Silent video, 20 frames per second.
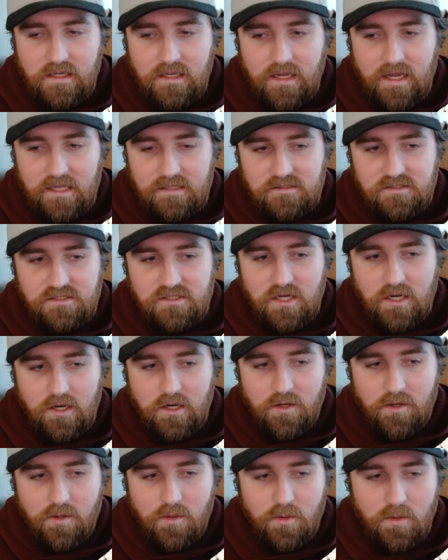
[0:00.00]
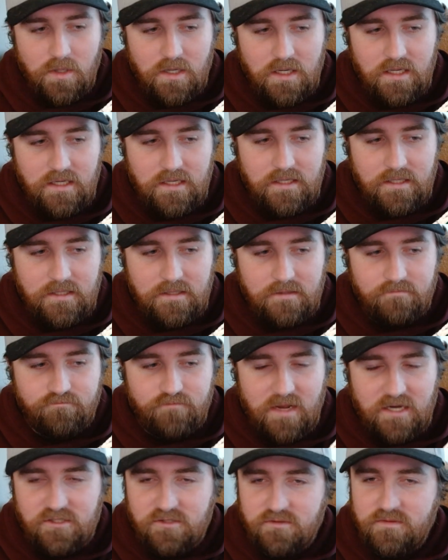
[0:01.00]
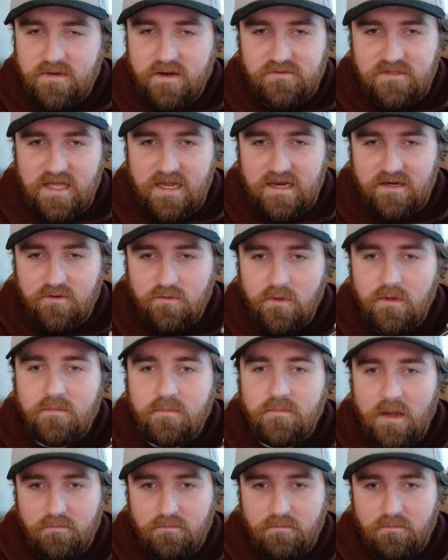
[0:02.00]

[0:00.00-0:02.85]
and so I just never was that into them.